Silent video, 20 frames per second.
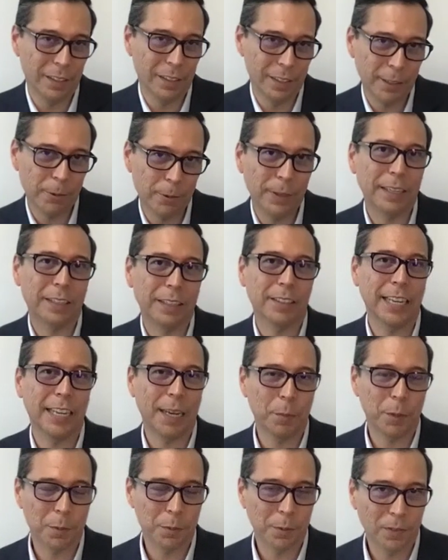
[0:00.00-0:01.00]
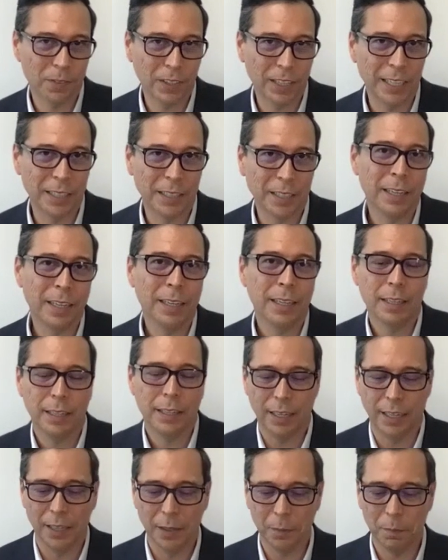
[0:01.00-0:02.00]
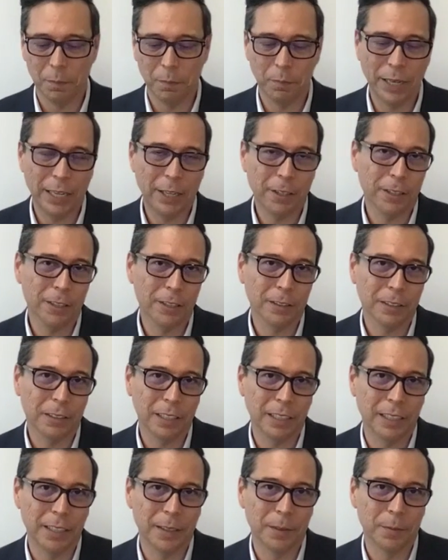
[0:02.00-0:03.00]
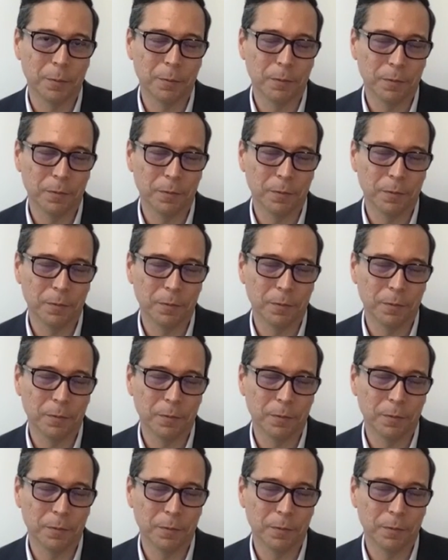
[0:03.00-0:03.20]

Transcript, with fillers: theoretically able to provide uh, better uh,